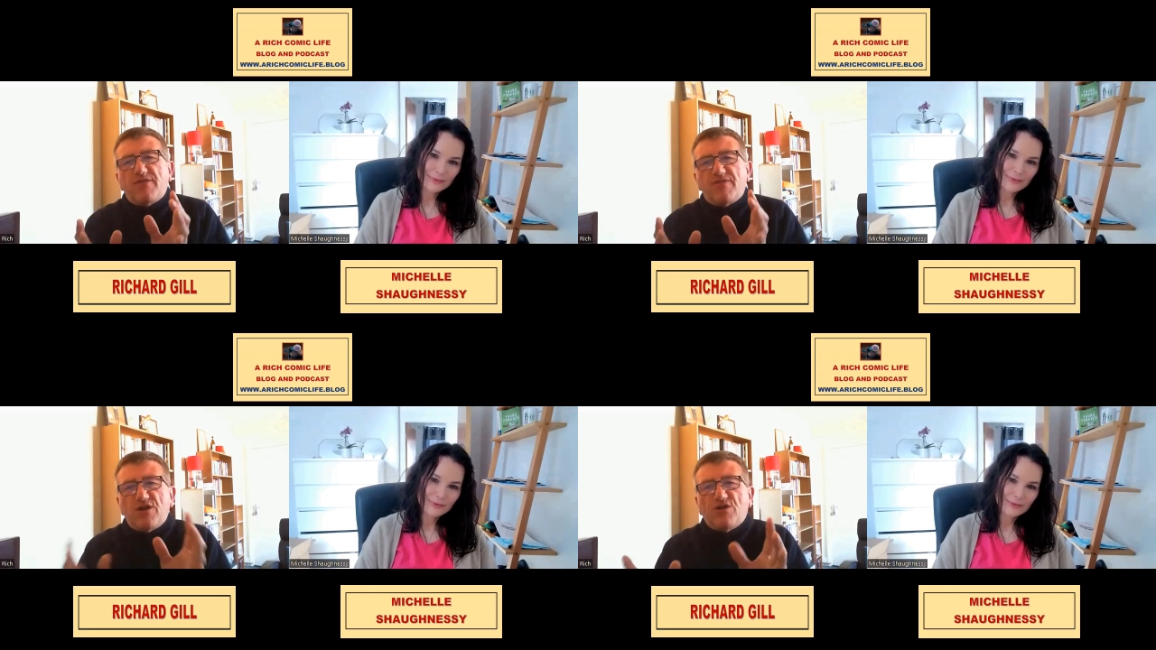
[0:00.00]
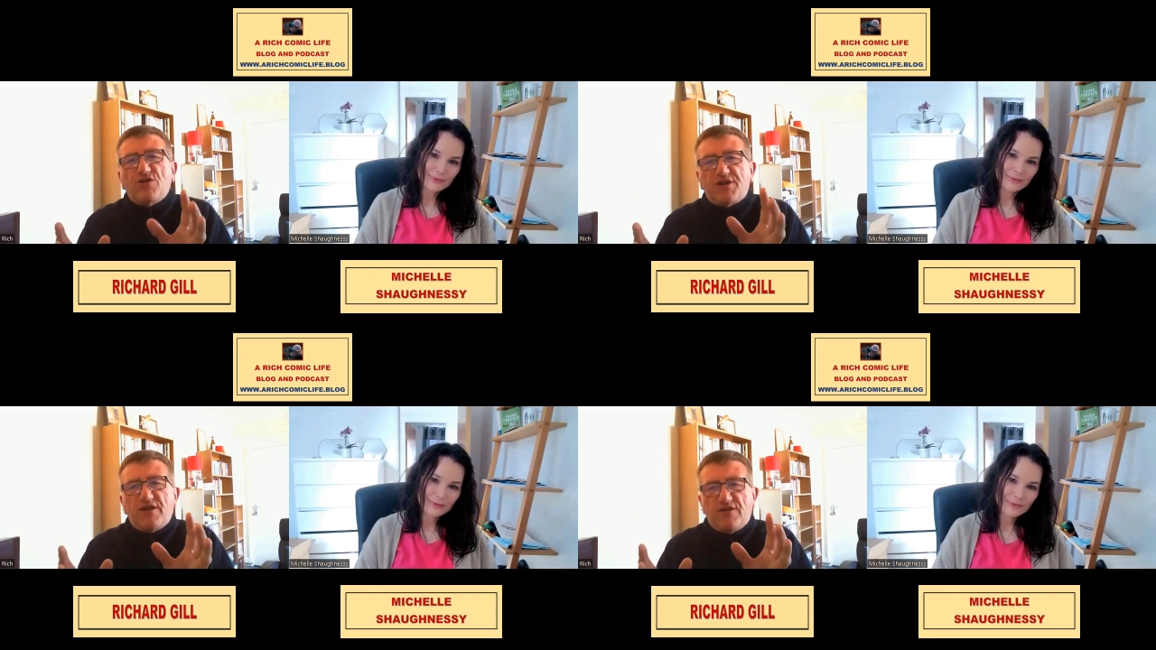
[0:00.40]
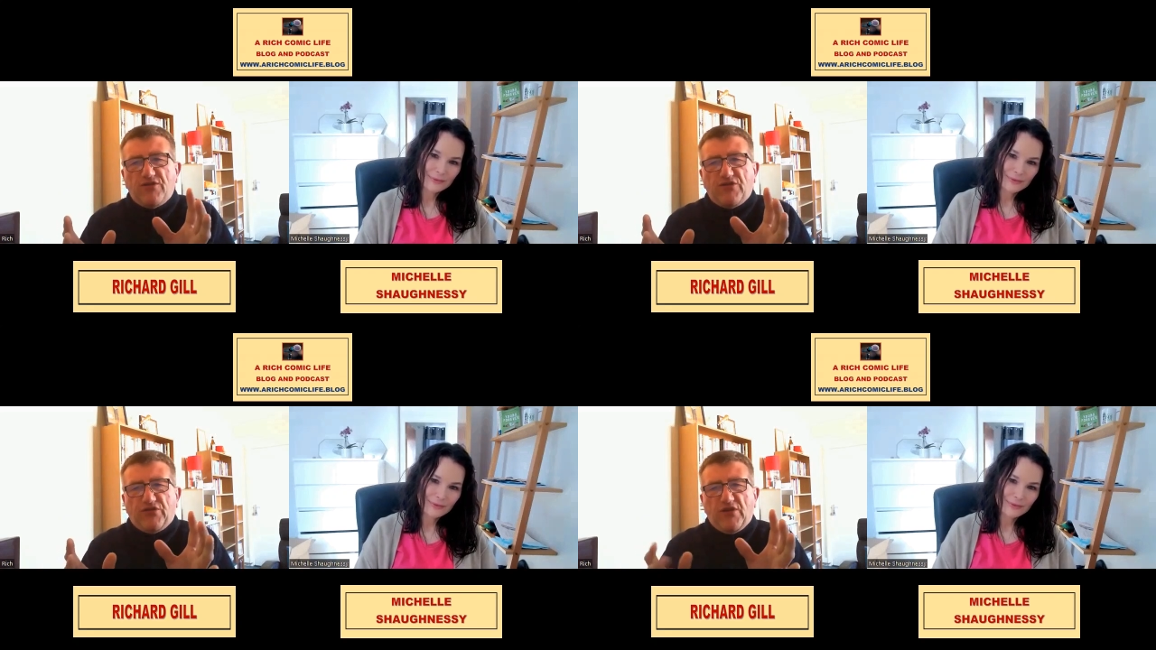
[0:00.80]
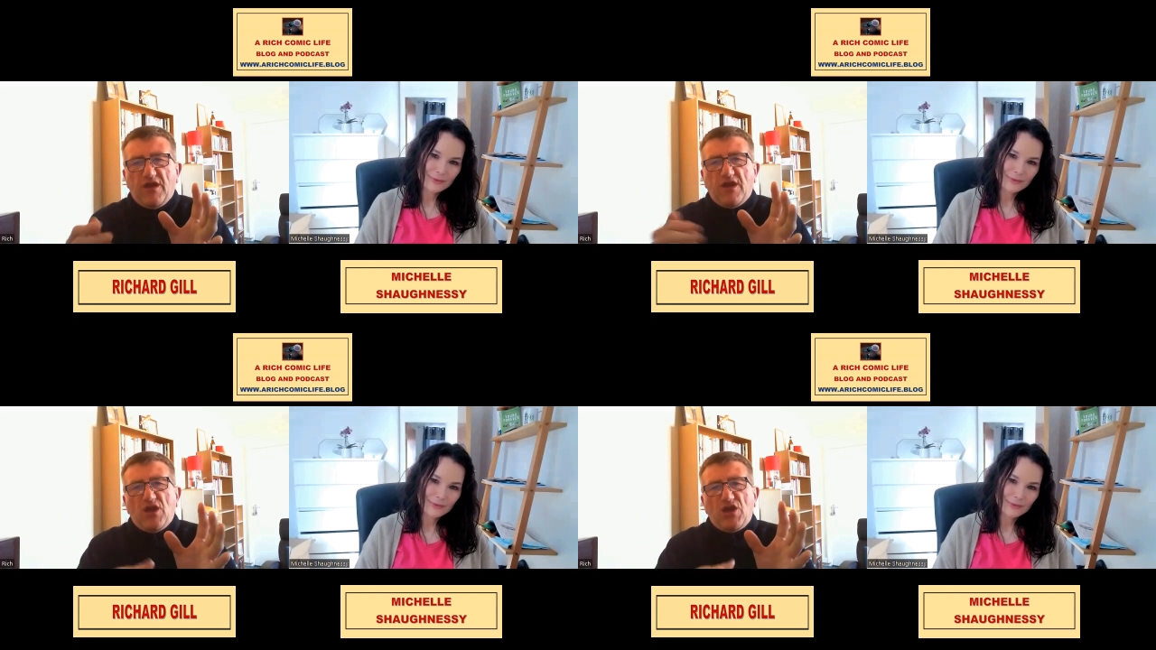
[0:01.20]
Speaker 1: in the audience,
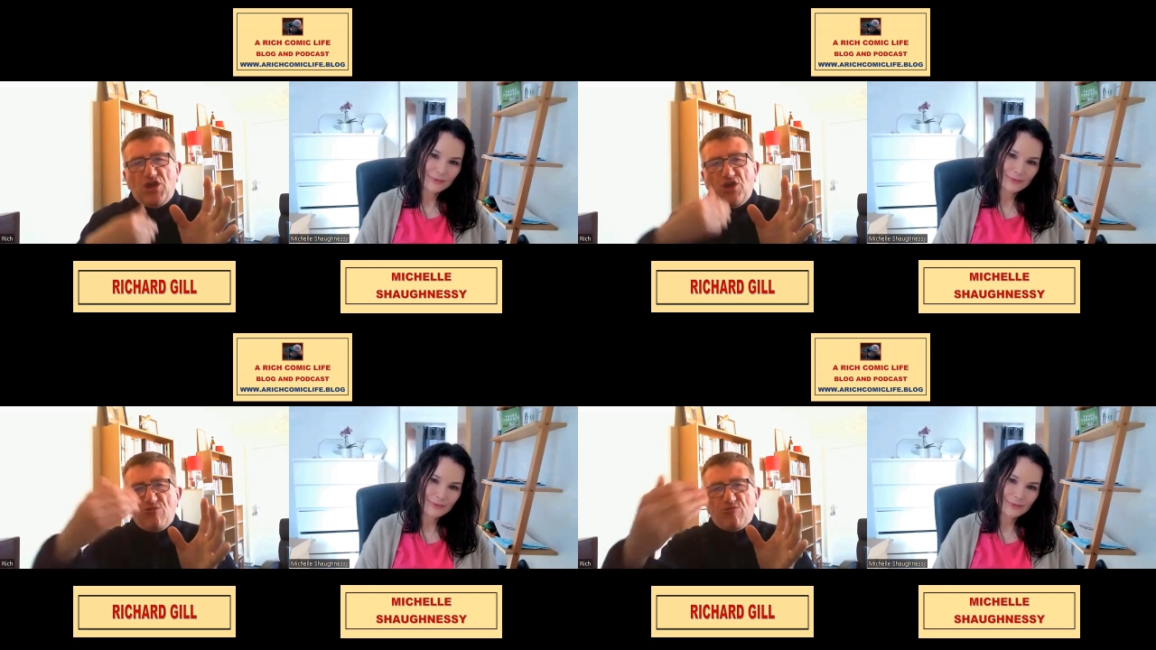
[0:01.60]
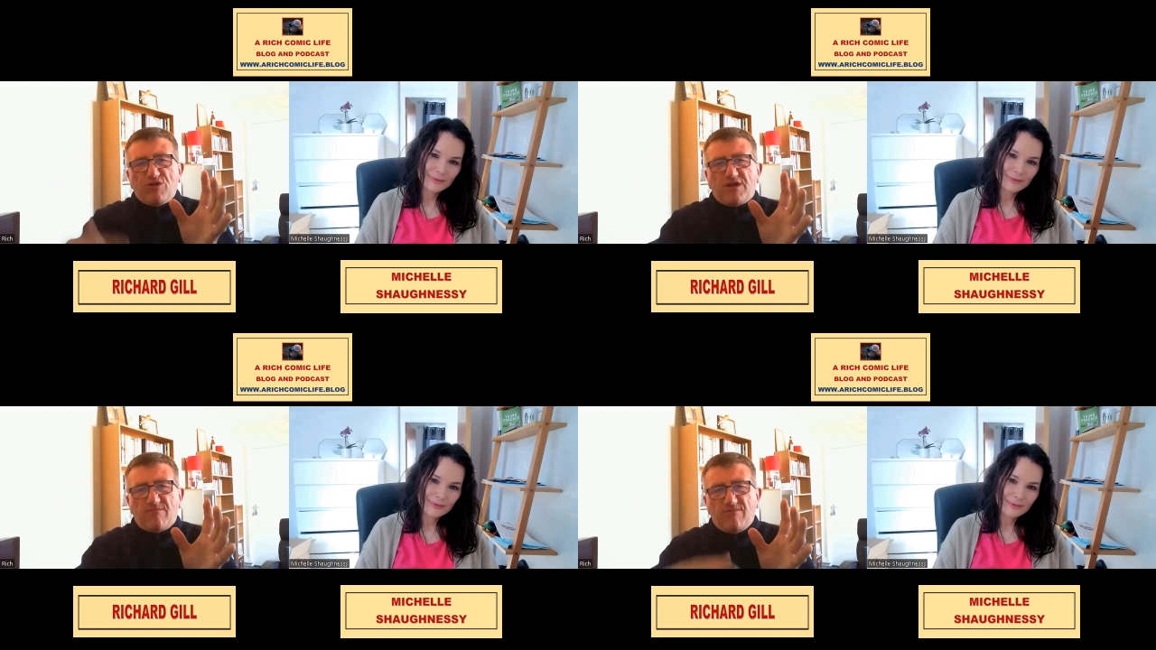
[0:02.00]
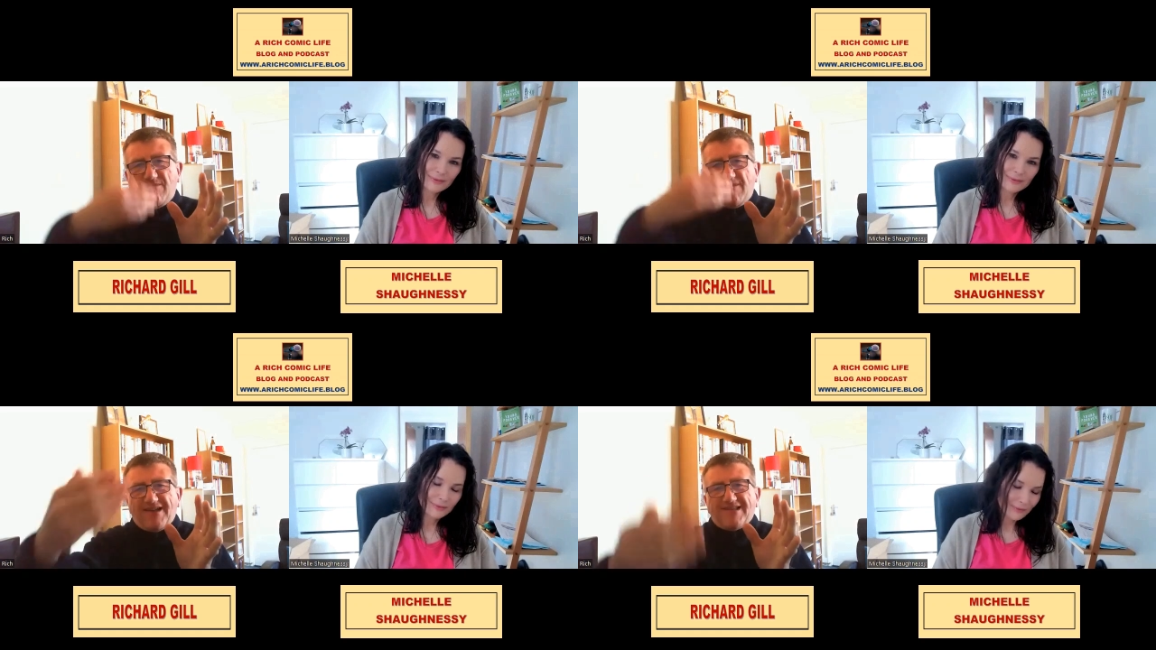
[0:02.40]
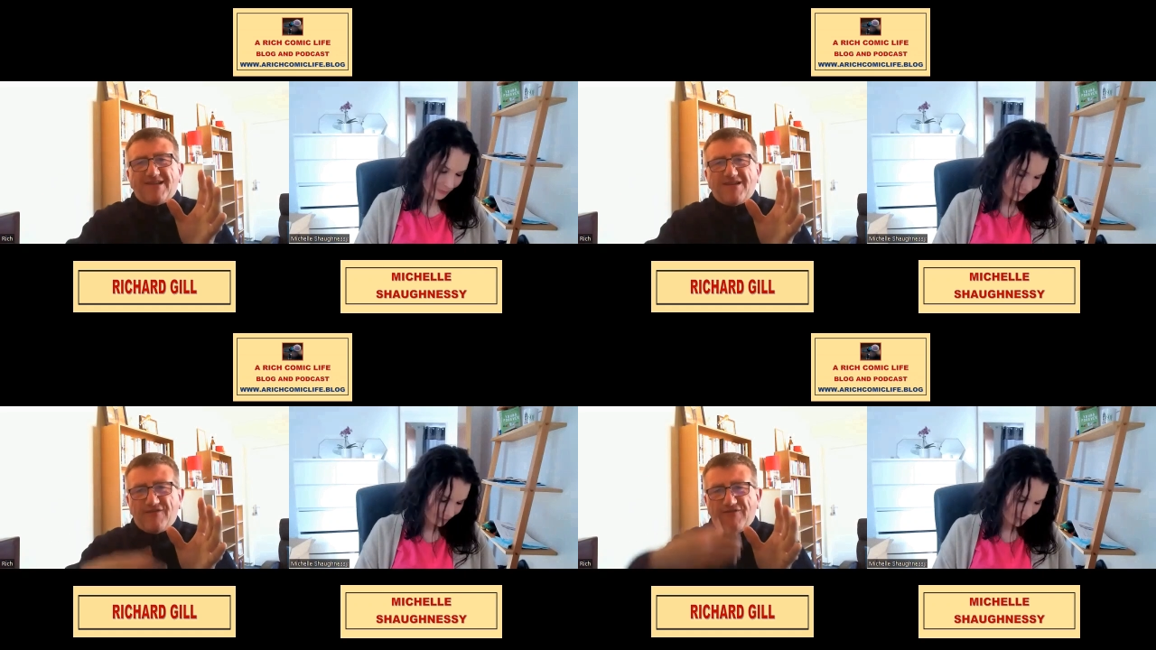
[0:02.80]
you will ask as